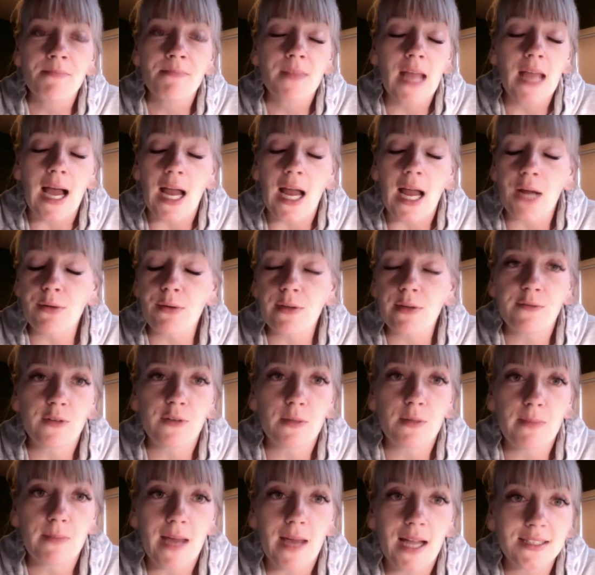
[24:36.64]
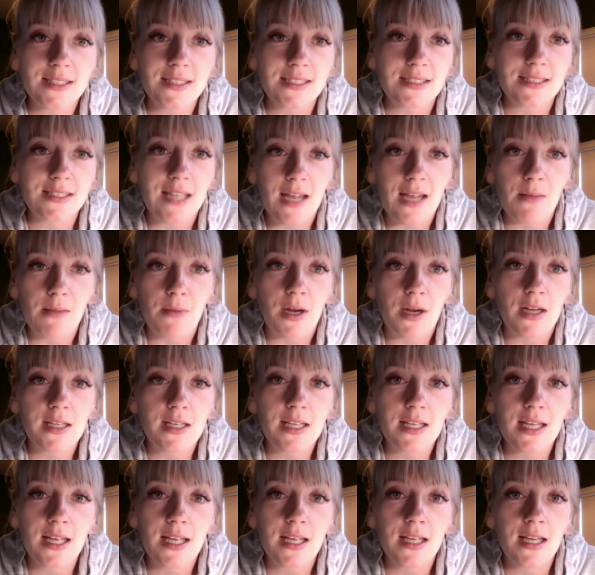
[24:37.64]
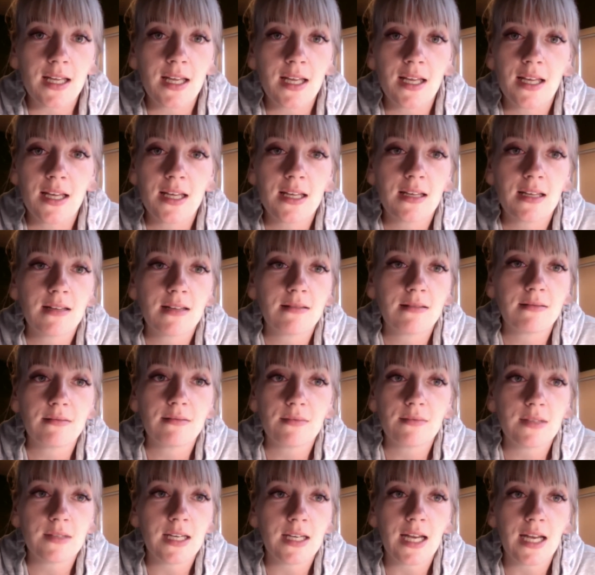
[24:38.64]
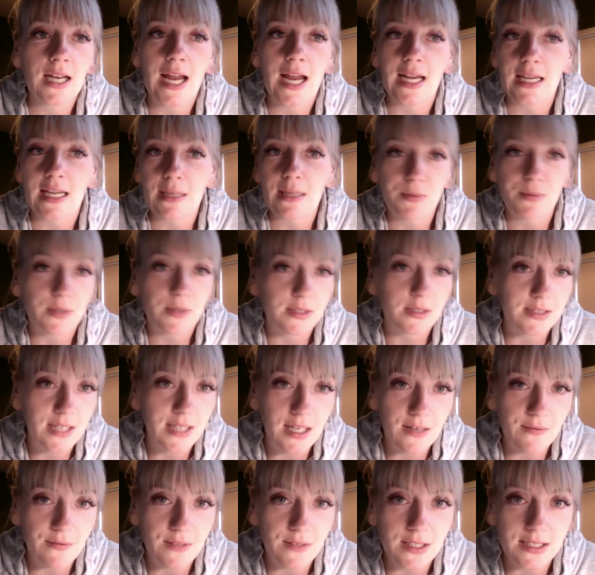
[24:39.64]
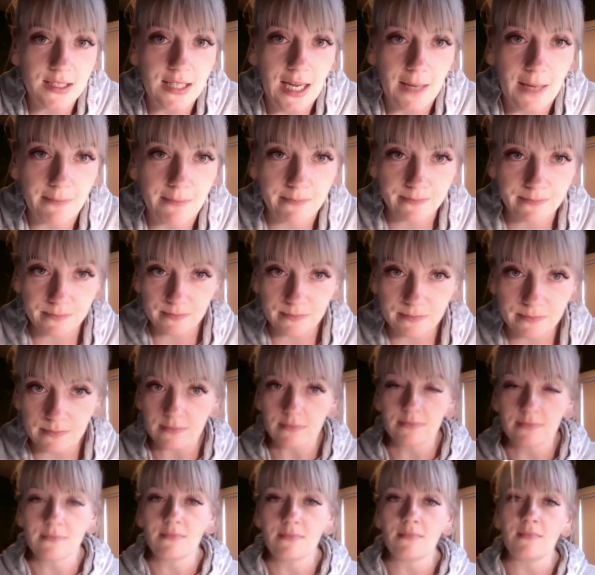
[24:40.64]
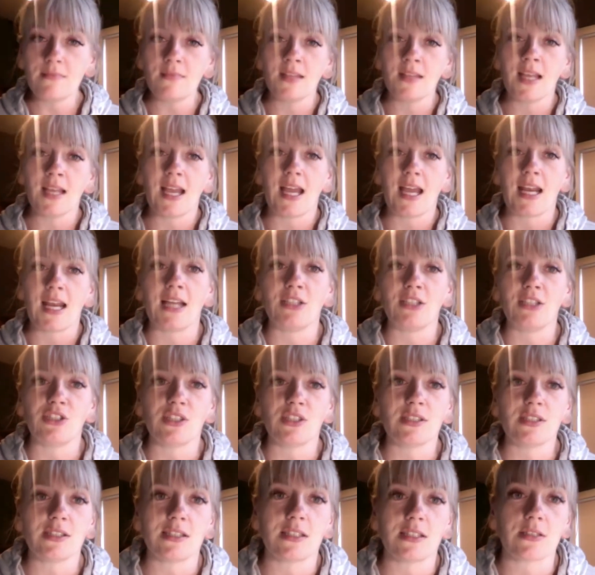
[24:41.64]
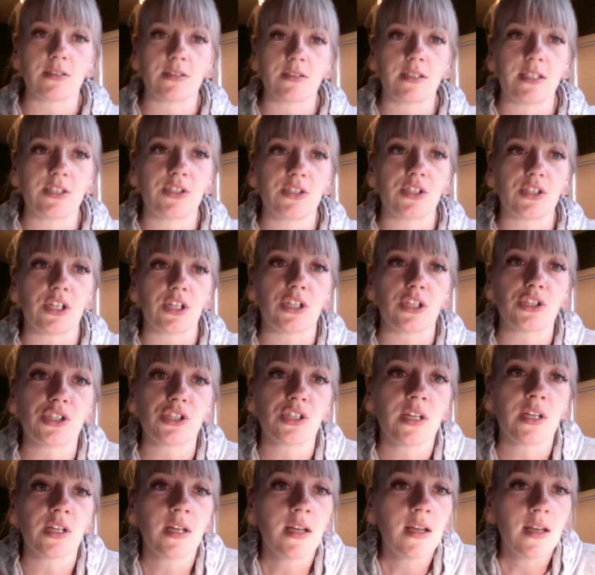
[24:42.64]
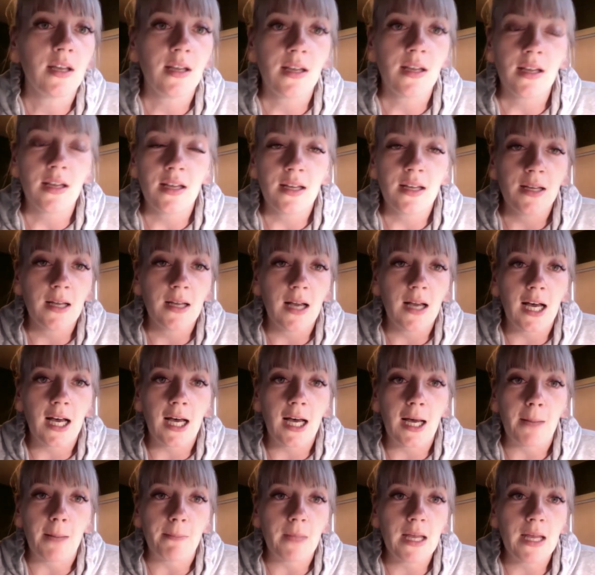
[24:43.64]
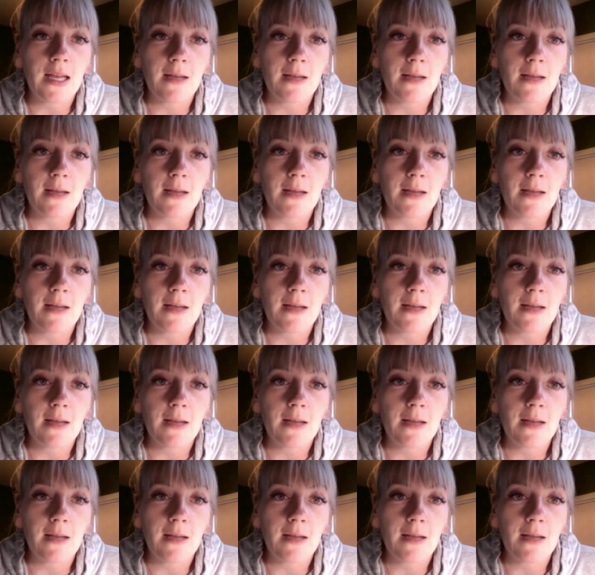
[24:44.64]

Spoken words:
I refer back to Zaya Marketing 90% of the time. And I just literally search, I